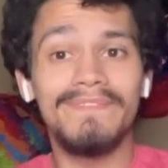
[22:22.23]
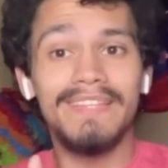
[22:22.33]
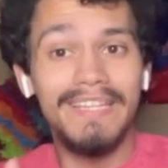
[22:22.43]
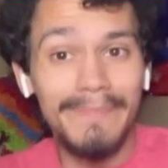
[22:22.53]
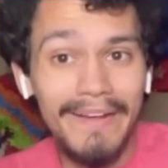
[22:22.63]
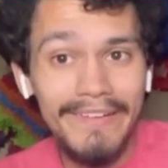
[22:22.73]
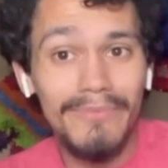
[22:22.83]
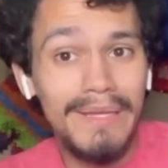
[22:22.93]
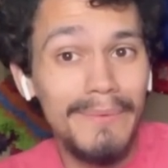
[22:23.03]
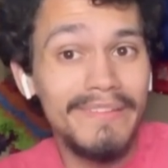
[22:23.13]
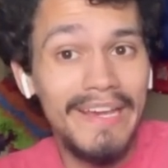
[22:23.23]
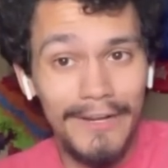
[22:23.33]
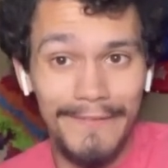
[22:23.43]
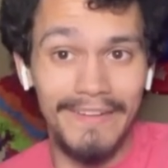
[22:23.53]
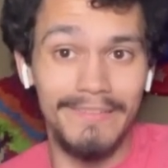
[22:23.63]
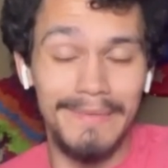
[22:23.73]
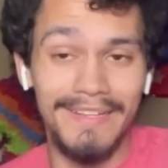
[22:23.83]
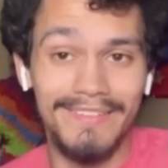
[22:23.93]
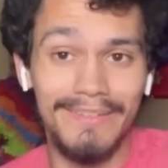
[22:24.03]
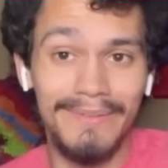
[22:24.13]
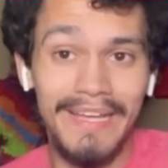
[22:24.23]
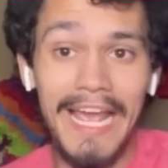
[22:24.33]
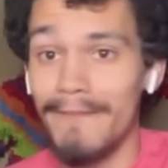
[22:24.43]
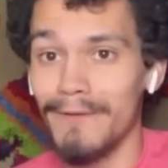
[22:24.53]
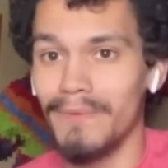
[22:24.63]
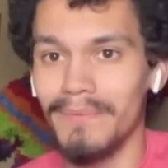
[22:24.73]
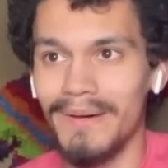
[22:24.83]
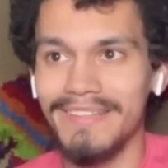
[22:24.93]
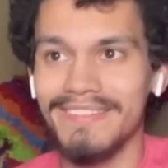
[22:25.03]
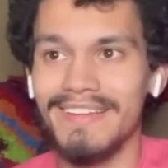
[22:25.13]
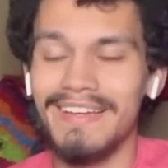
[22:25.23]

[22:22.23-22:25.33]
Reminder, we were terrified of Zamasu. Everyone was.